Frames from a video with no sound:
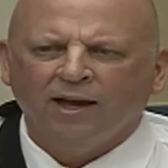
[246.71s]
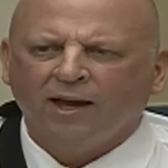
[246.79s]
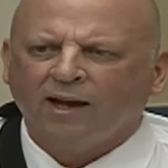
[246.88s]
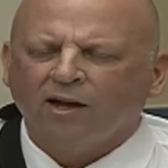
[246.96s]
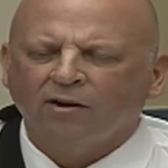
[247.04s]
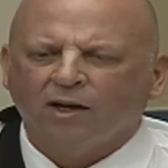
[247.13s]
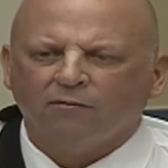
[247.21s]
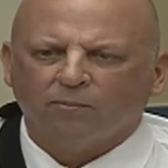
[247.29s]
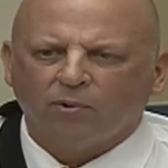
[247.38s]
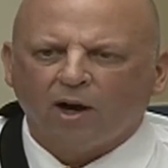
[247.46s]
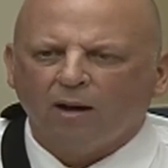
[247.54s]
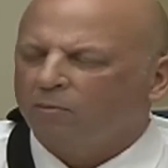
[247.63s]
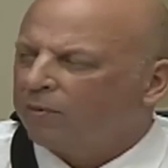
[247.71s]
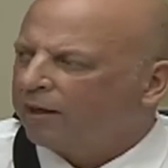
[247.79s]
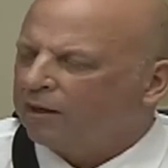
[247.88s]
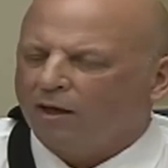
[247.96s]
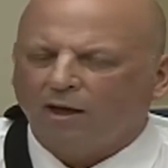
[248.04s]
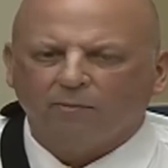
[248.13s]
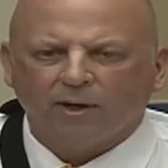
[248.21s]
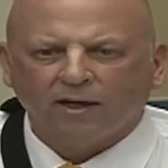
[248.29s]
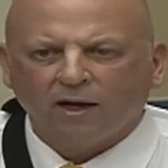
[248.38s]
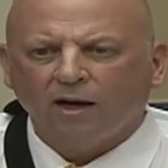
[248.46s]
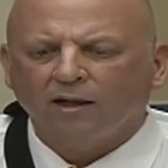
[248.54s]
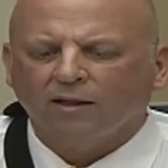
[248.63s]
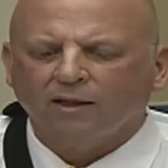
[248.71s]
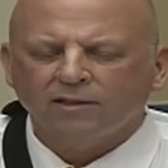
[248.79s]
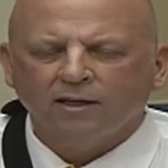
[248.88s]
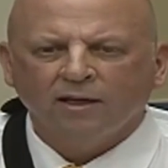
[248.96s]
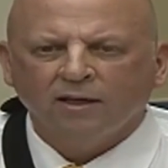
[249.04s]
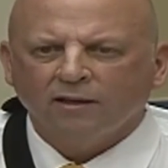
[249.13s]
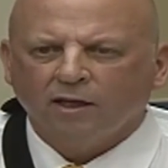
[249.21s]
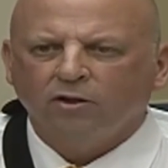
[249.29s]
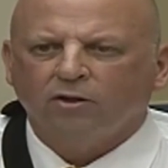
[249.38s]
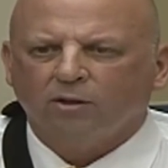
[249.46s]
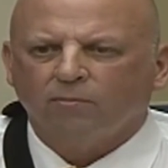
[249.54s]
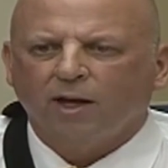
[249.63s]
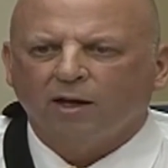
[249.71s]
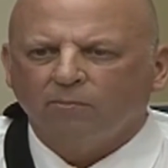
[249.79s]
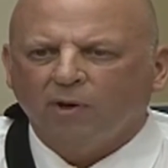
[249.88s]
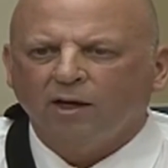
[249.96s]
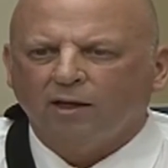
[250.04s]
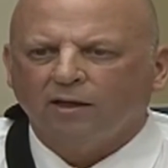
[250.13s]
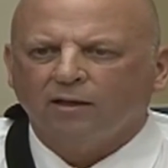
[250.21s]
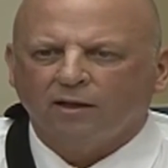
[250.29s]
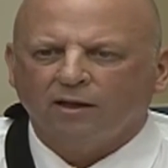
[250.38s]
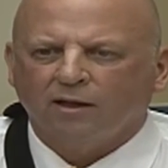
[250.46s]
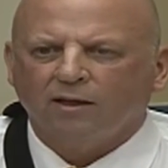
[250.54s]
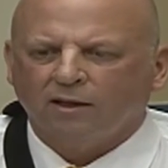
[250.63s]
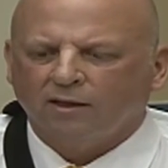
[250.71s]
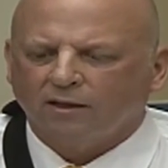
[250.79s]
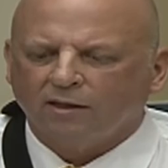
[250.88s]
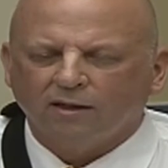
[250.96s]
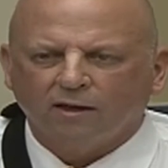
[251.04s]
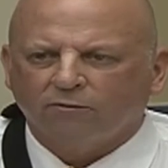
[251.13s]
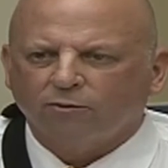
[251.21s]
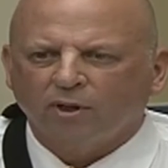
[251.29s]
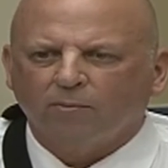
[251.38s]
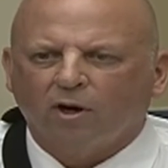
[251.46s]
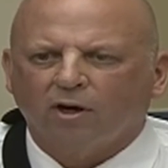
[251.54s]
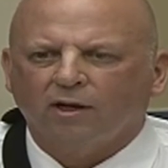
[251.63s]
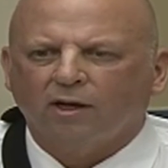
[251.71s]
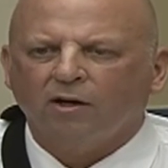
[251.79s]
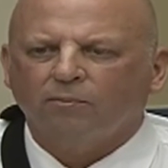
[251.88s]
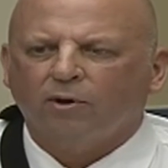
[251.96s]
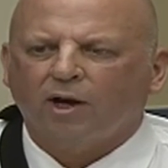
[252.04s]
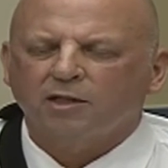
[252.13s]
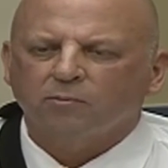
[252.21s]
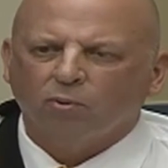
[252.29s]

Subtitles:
And I don't have a problem, like a lot of my colleagues, that you can make money in a free market enterprise.